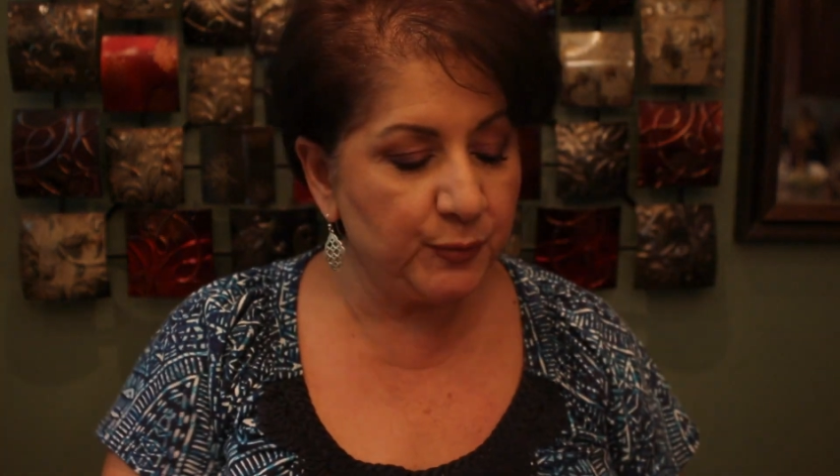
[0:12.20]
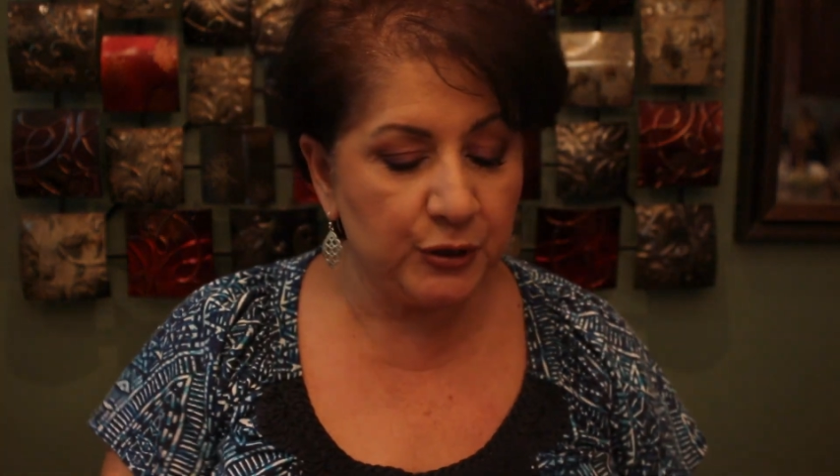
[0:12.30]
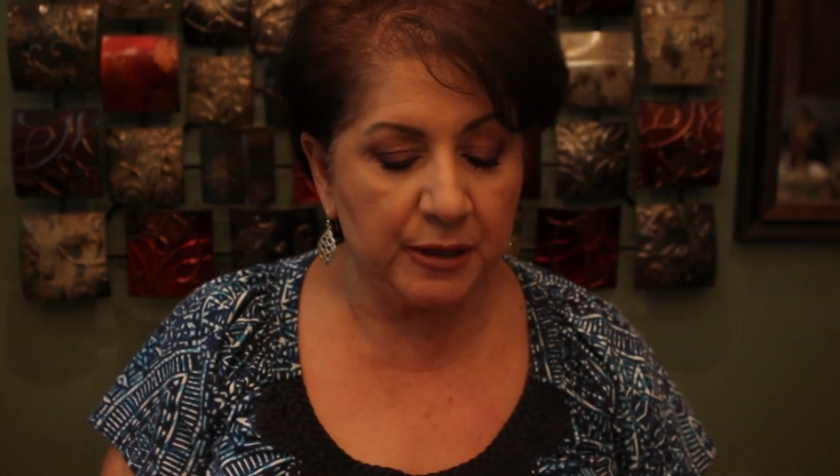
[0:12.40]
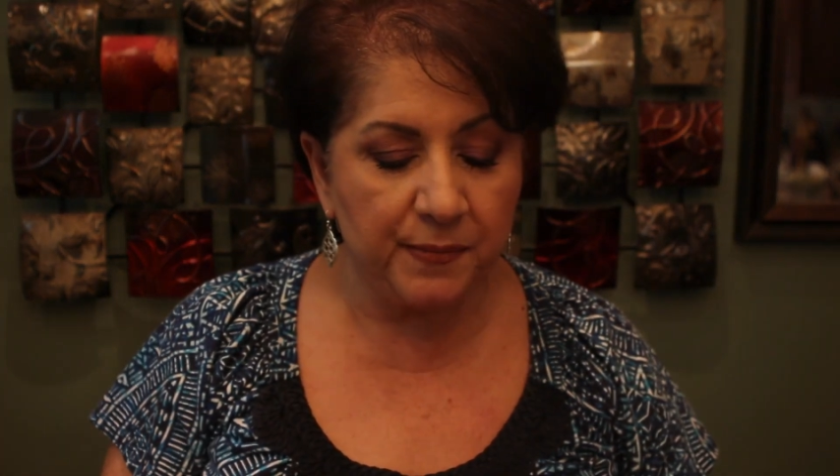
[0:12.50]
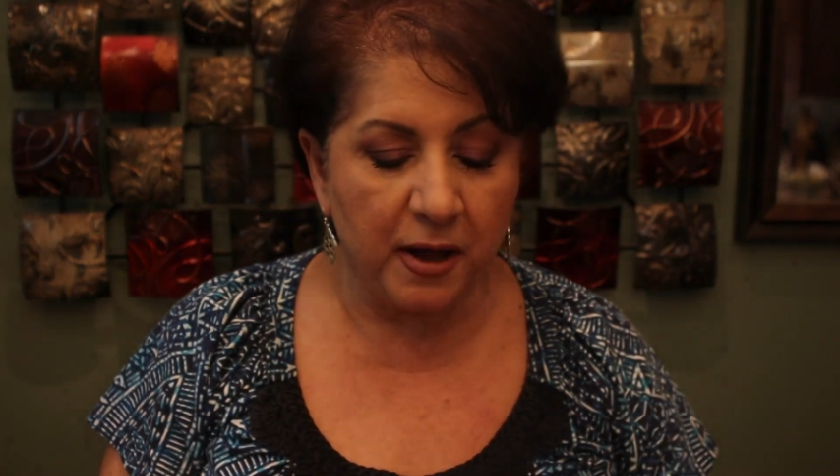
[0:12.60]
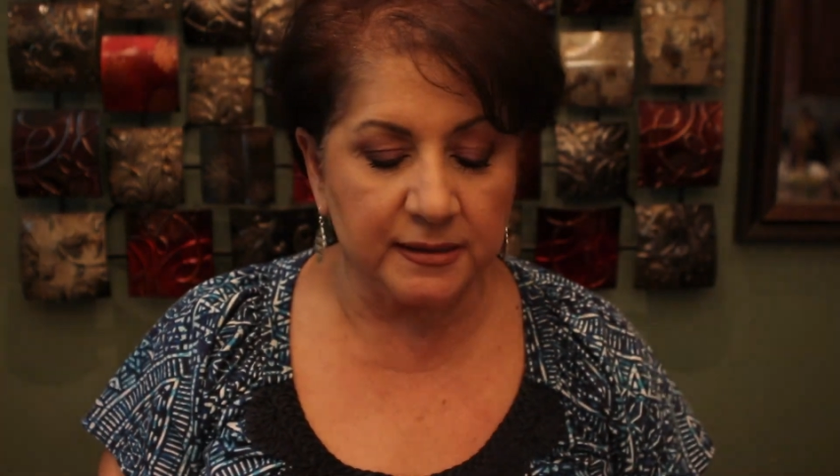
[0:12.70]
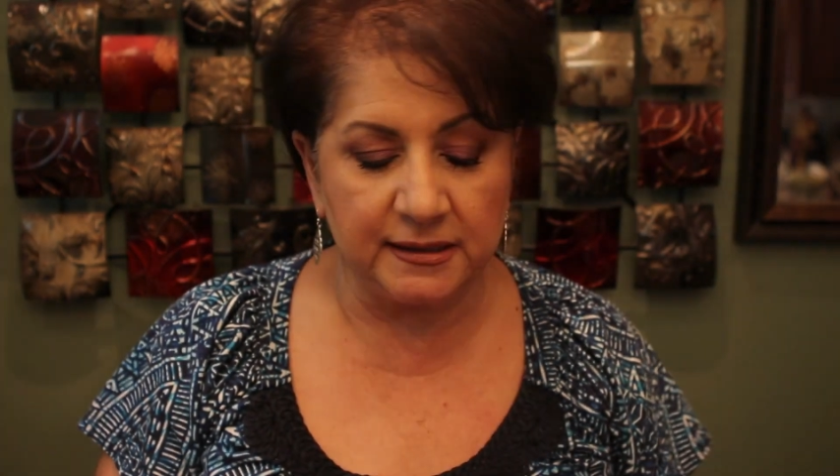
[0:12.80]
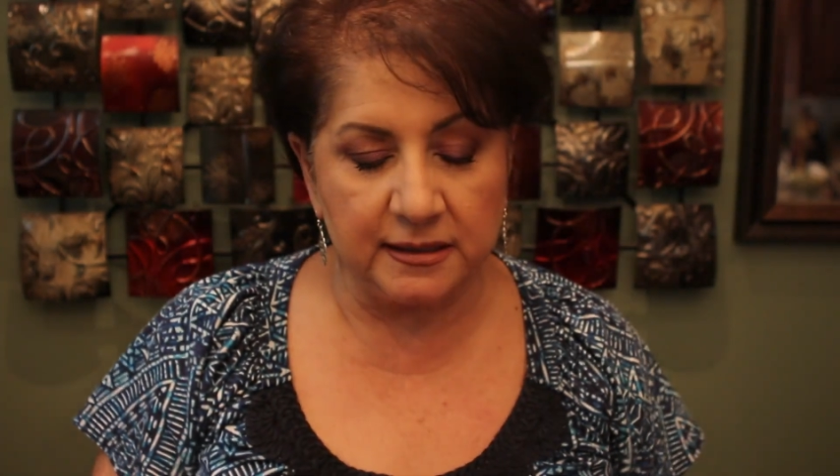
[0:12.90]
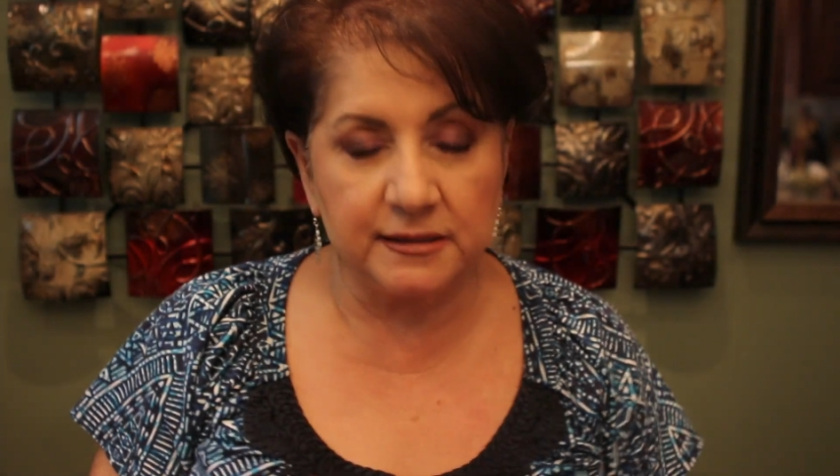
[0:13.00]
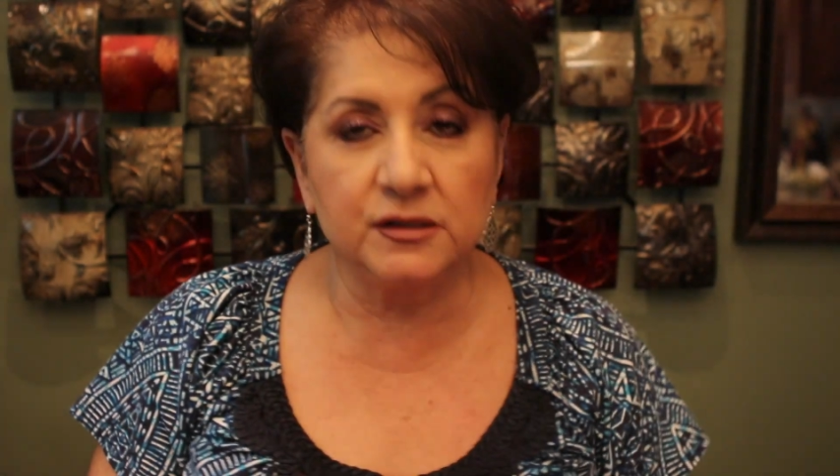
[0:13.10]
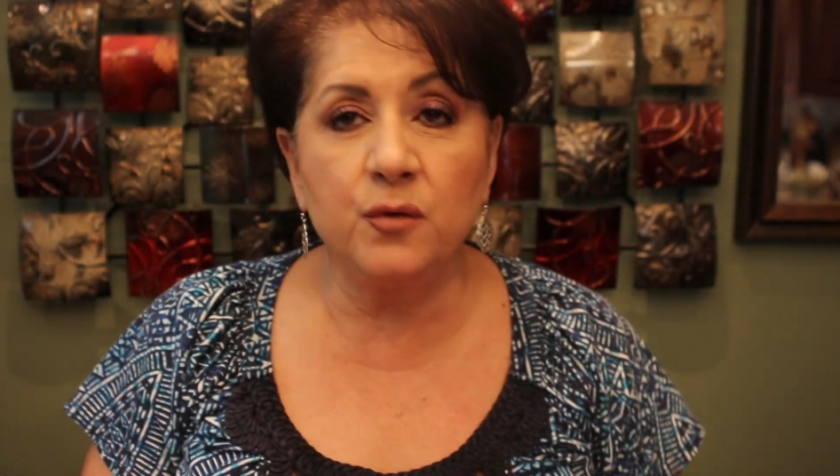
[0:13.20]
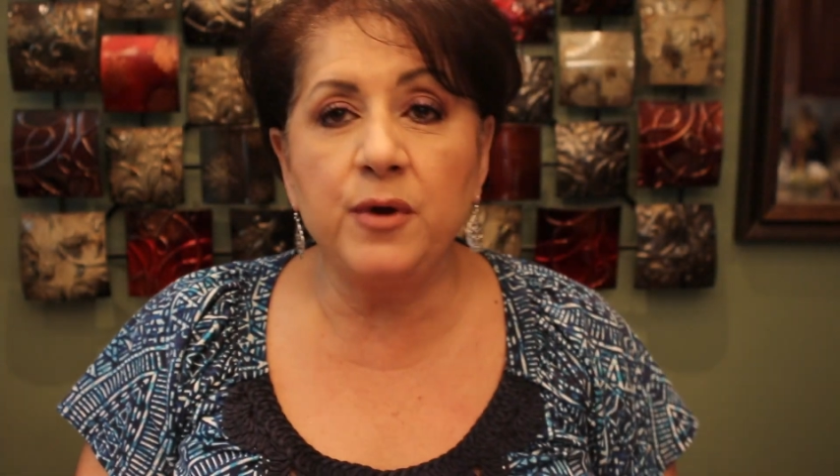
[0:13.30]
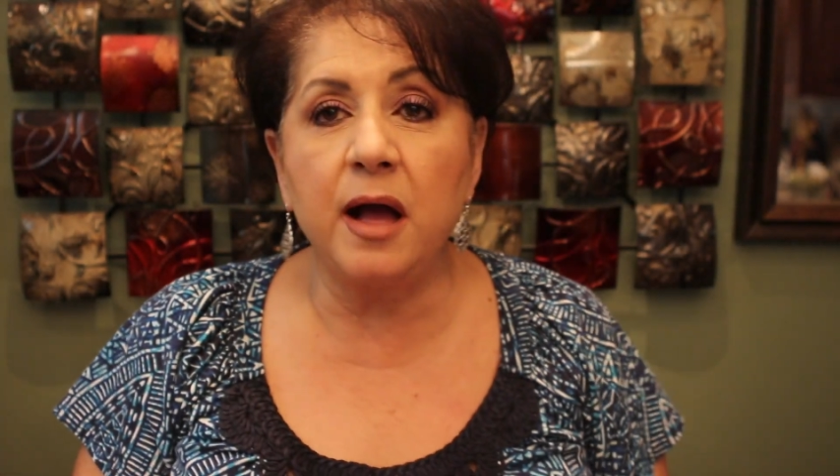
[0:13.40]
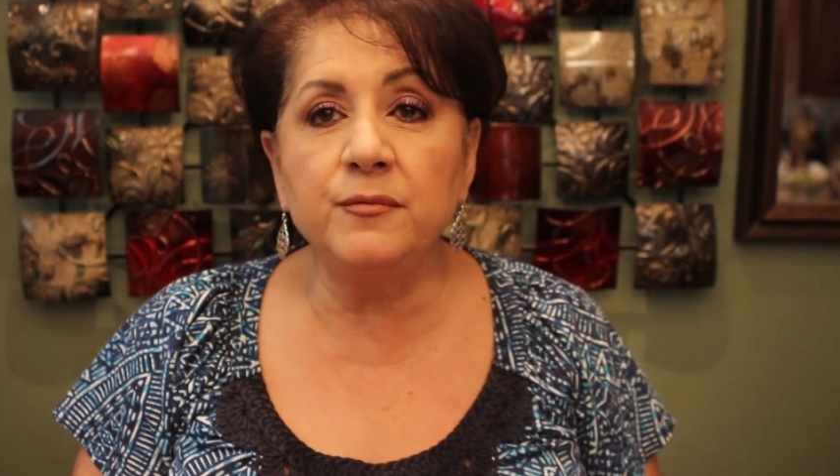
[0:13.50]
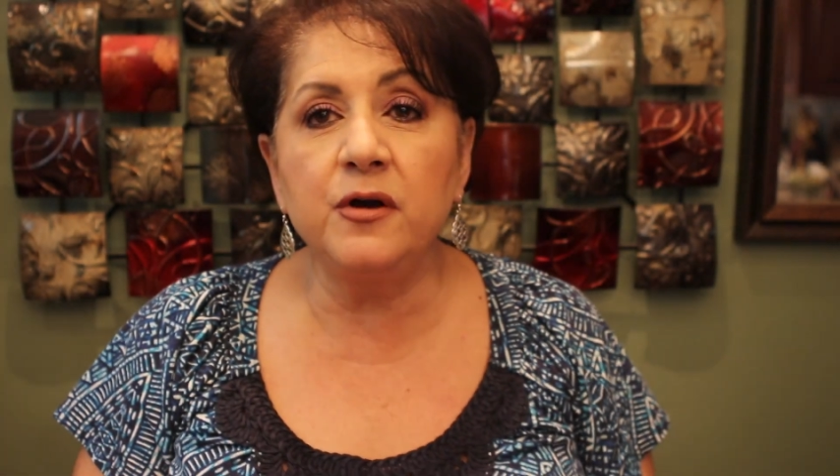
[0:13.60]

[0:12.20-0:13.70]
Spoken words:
beauty boxes. So I'm